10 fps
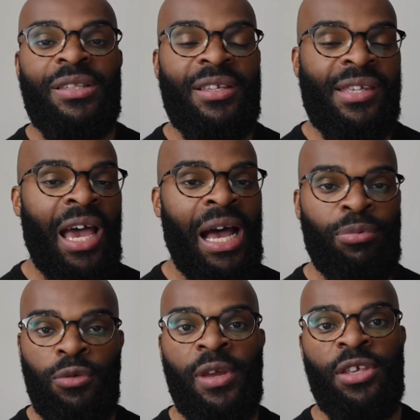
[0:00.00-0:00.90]
the
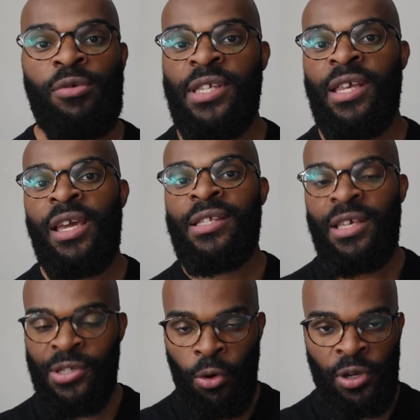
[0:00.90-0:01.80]
top three at USA's
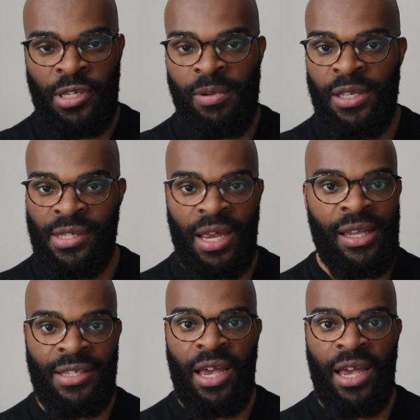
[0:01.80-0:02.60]
is going to be the solid